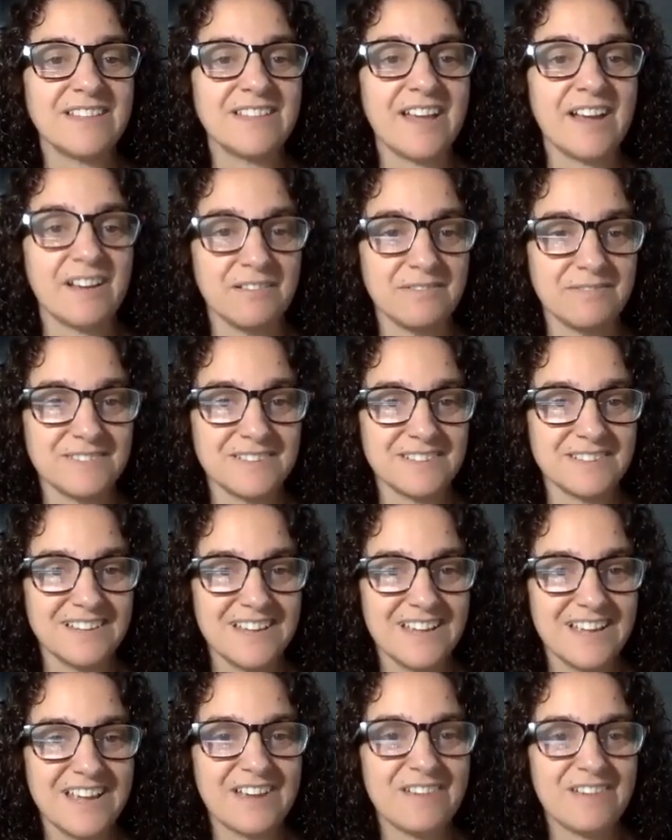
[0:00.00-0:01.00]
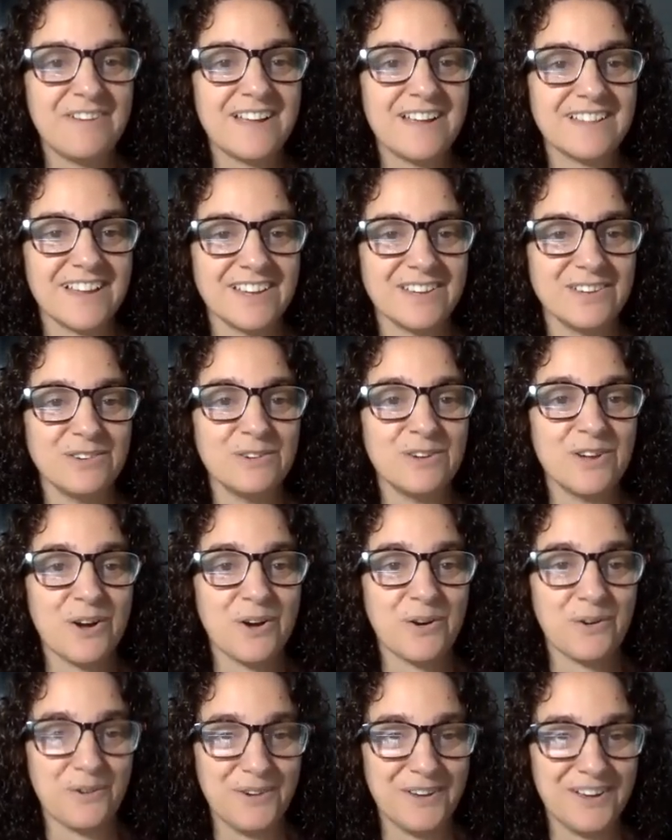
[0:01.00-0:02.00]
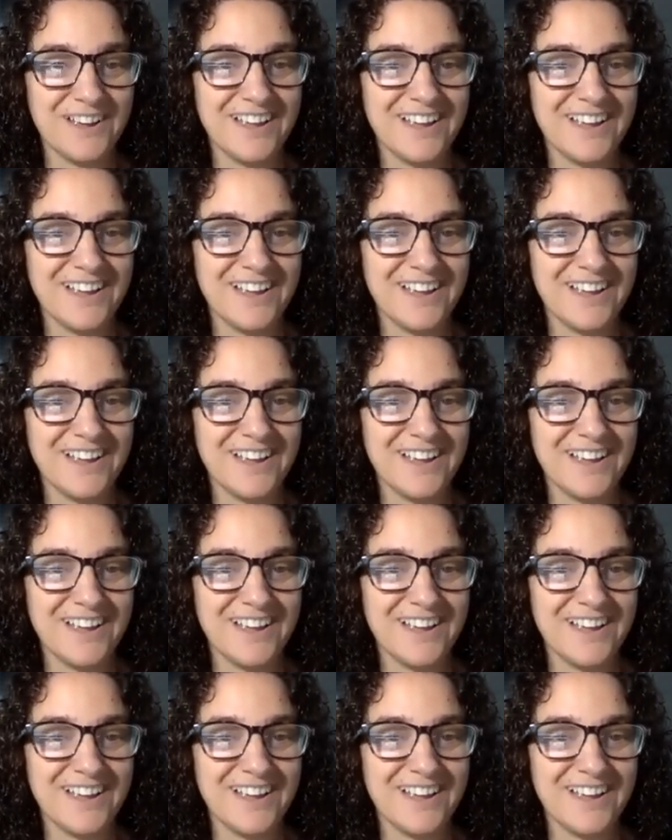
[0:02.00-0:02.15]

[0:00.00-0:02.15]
left if I let you go.